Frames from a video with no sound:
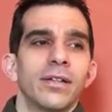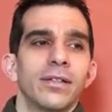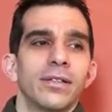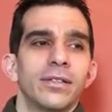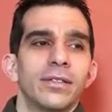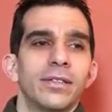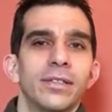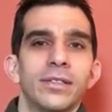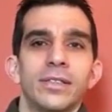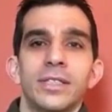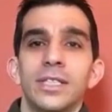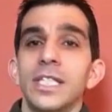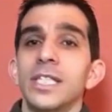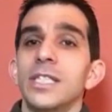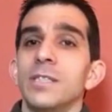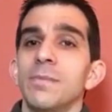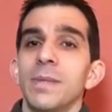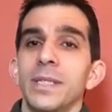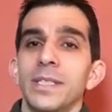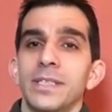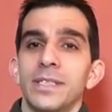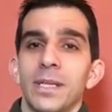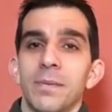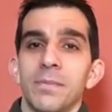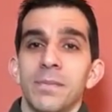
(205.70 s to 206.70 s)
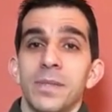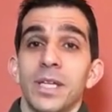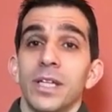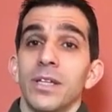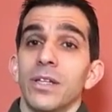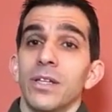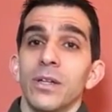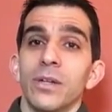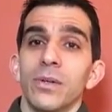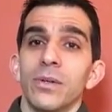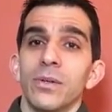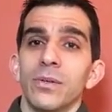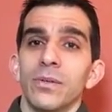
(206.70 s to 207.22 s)
to teach me something
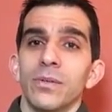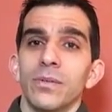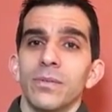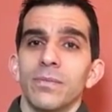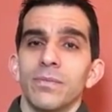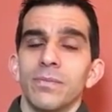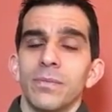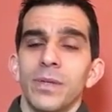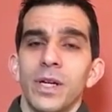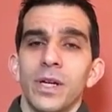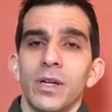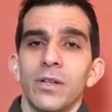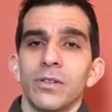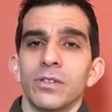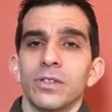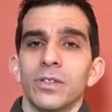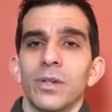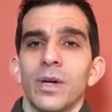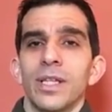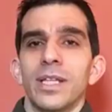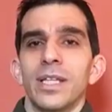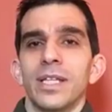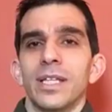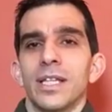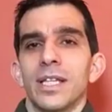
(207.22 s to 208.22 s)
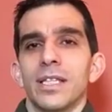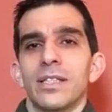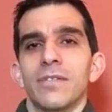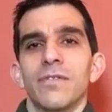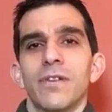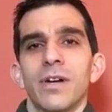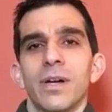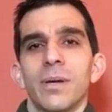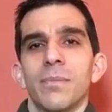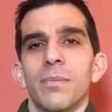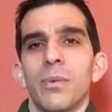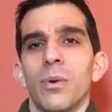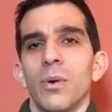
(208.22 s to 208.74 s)
new, So I think that's
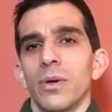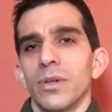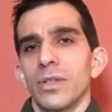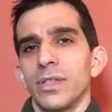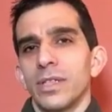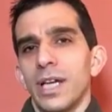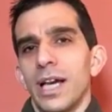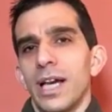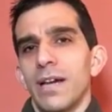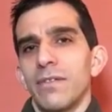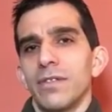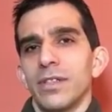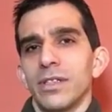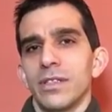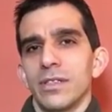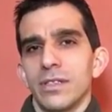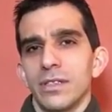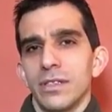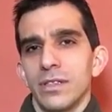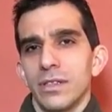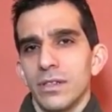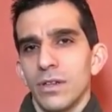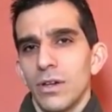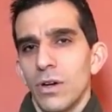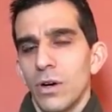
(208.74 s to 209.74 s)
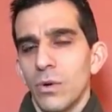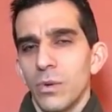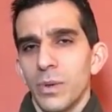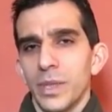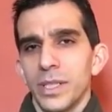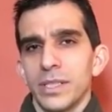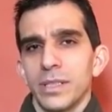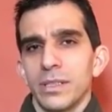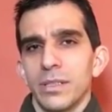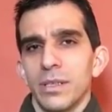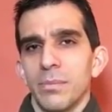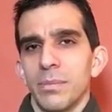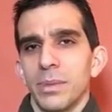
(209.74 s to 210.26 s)
very important to have this
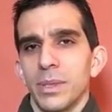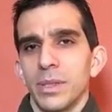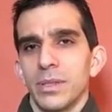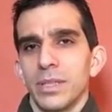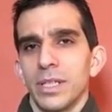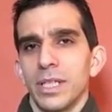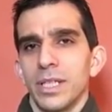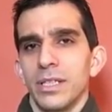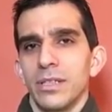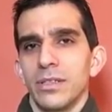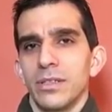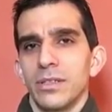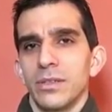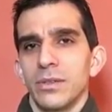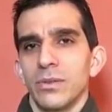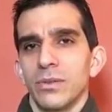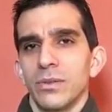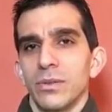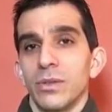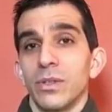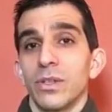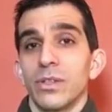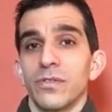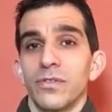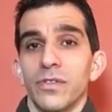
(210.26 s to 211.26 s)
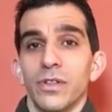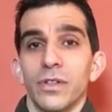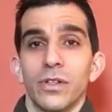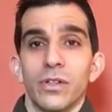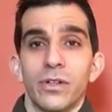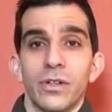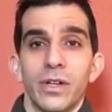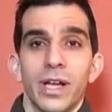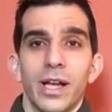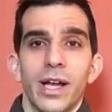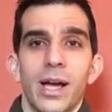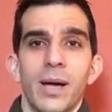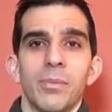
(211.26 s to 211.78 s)
always ability to look for
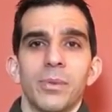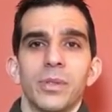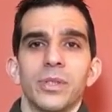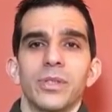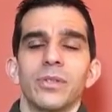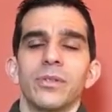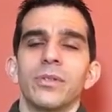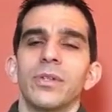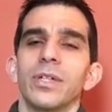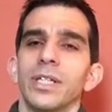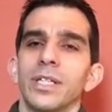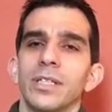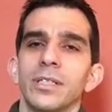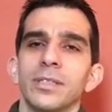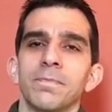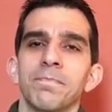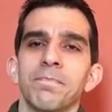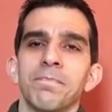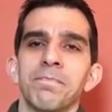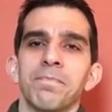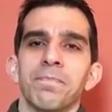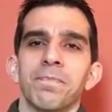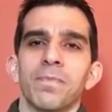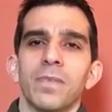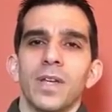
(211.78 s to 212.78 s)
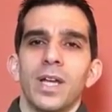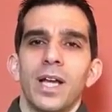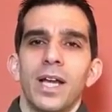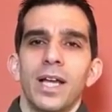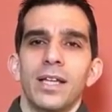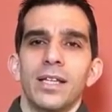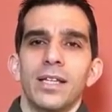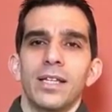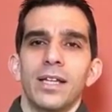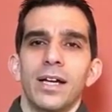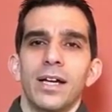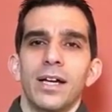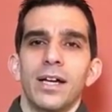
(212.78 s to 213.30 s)
learning opportunities.
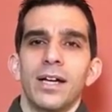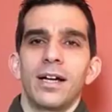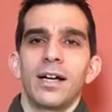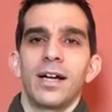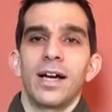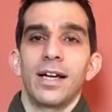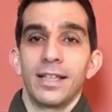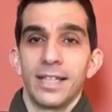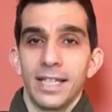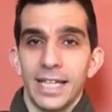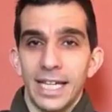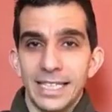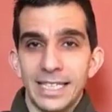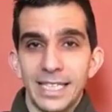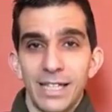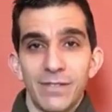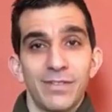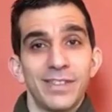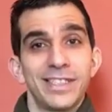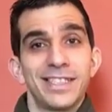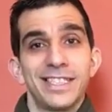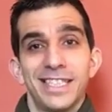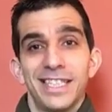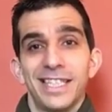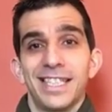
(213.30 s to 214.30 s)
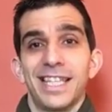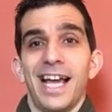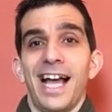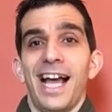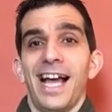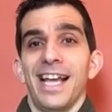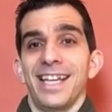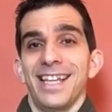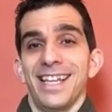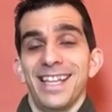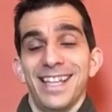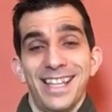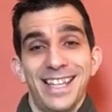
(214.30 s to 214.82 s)
And I think I definitely did
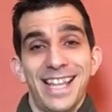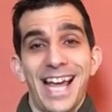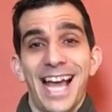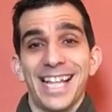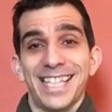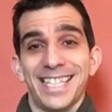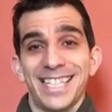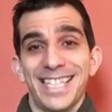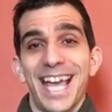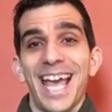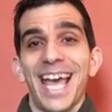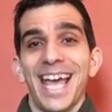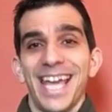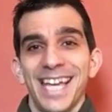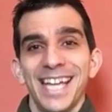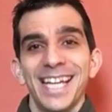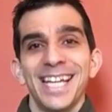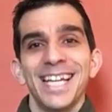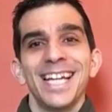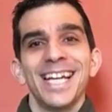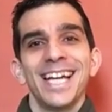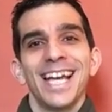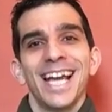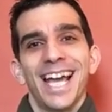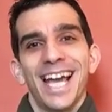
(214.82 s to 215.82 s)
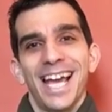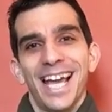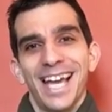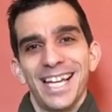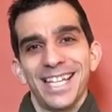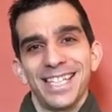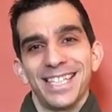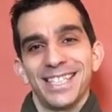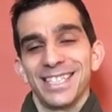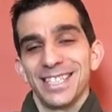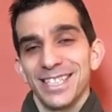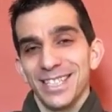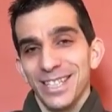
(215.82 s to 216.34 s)
that that day
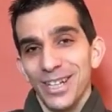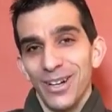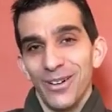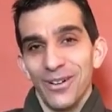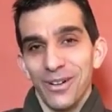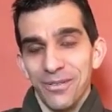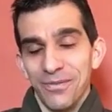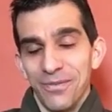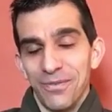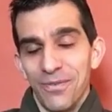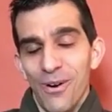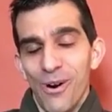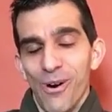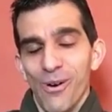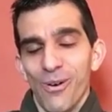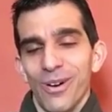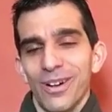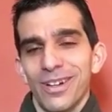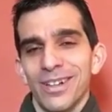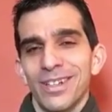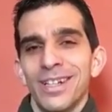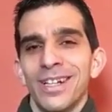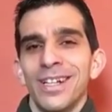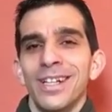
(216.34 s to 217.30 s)
and going forward.